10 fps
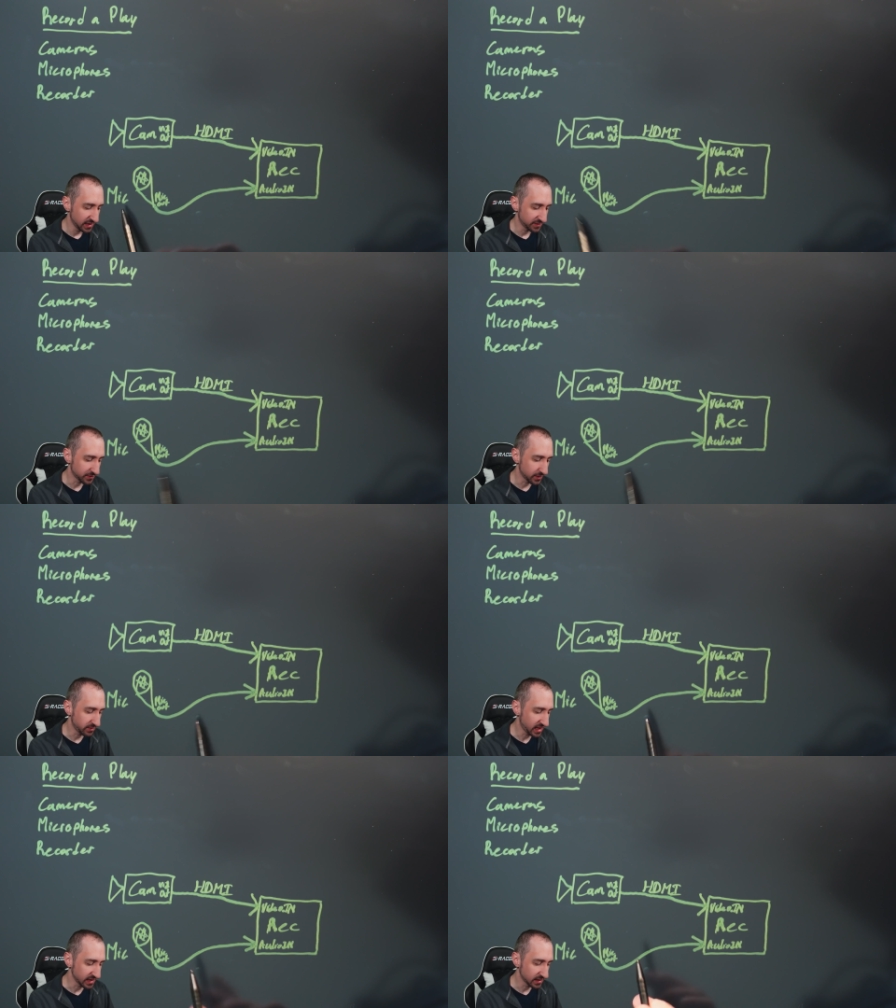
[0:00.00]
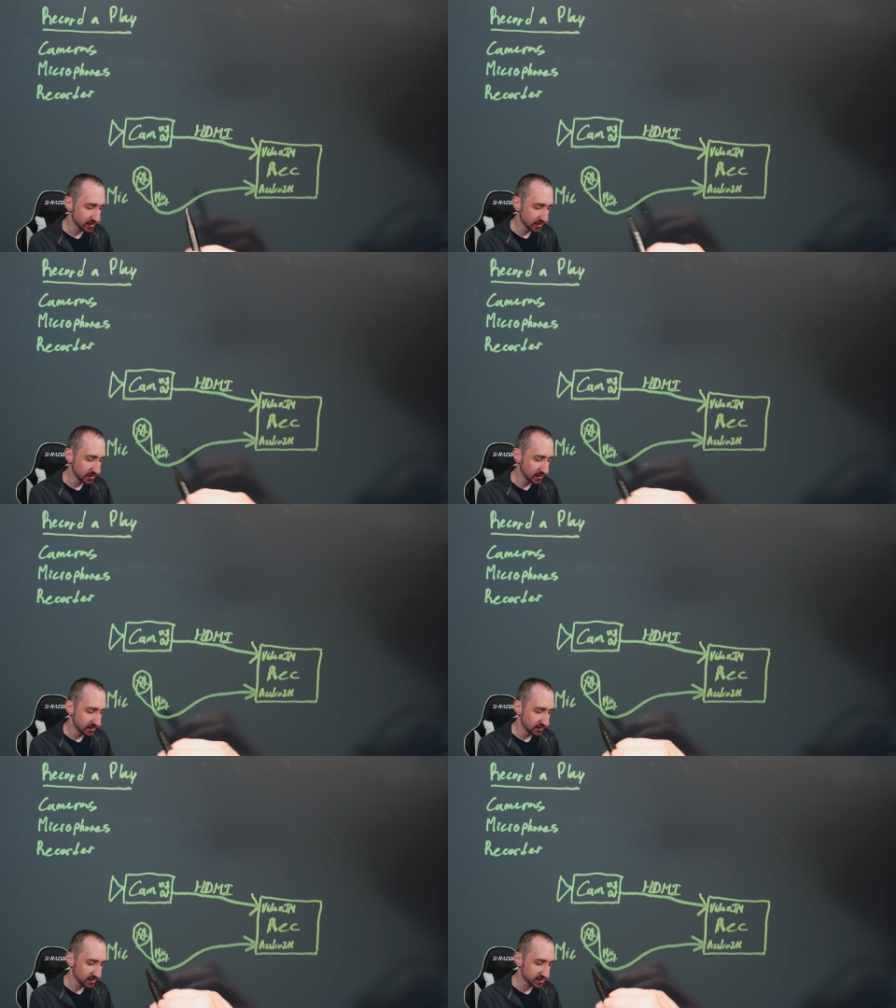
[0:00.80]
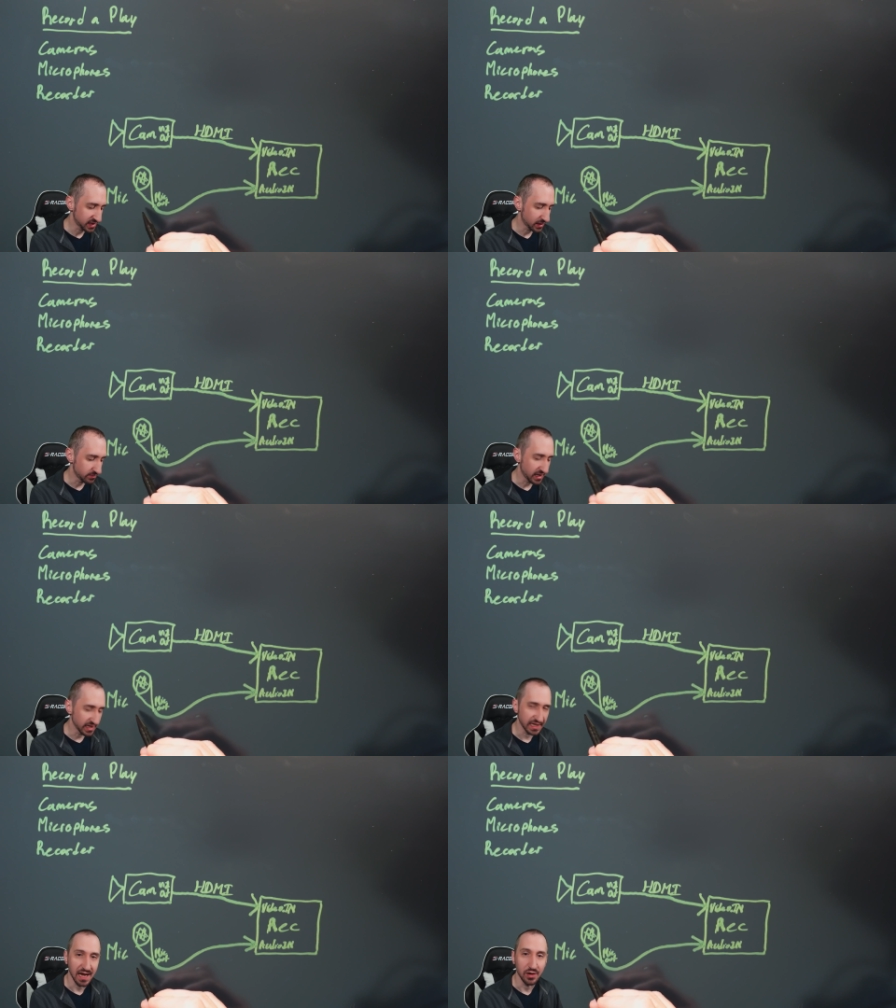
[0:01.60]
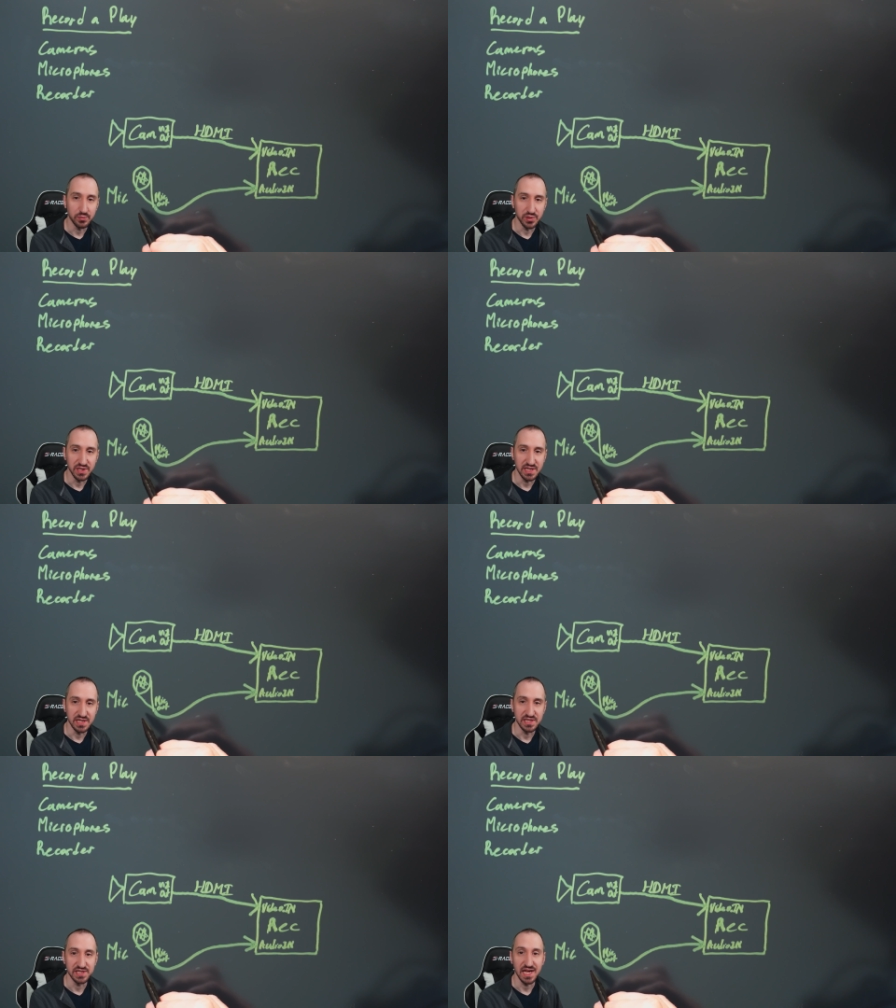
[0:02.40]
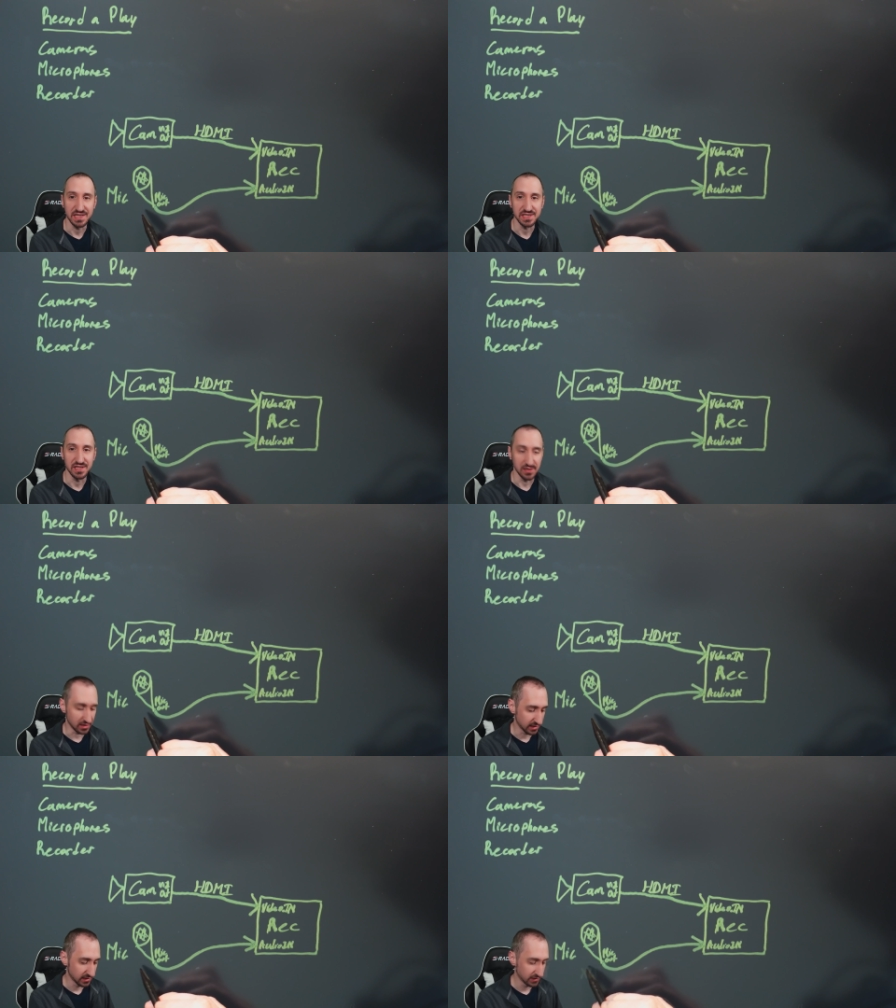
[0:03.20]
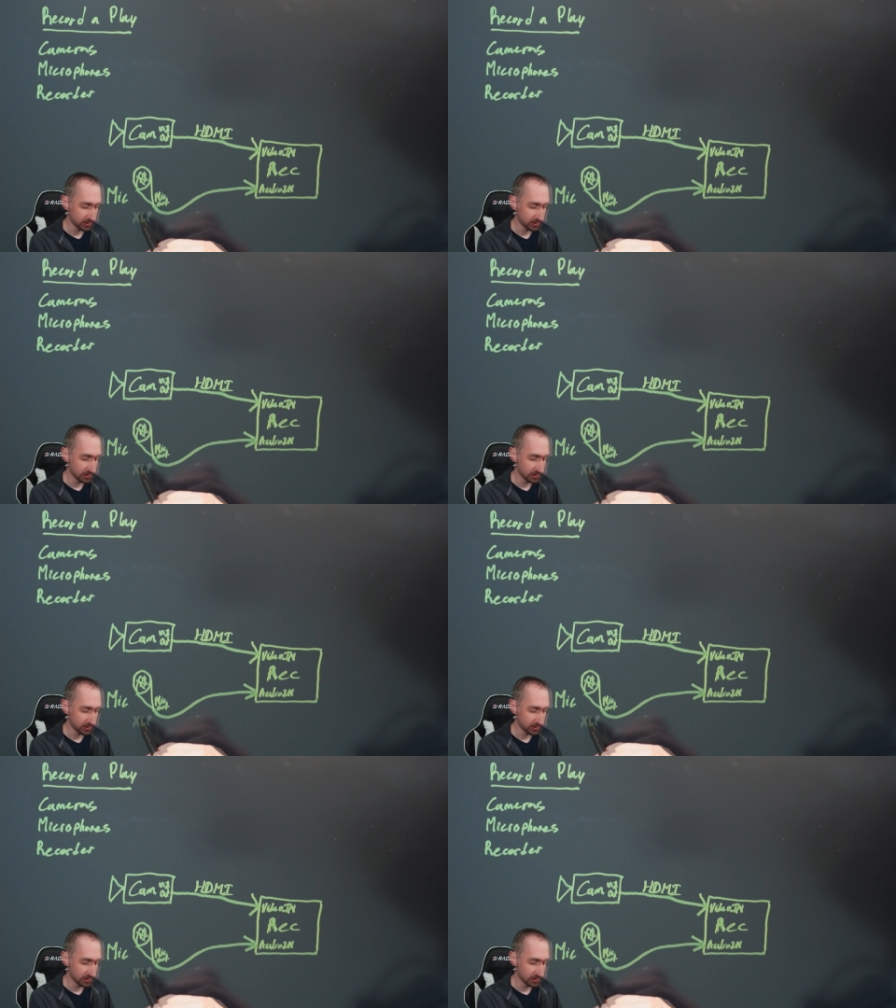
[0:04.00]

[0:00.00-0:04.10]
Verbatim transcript: And for our mic, let's say our mic output is XLR.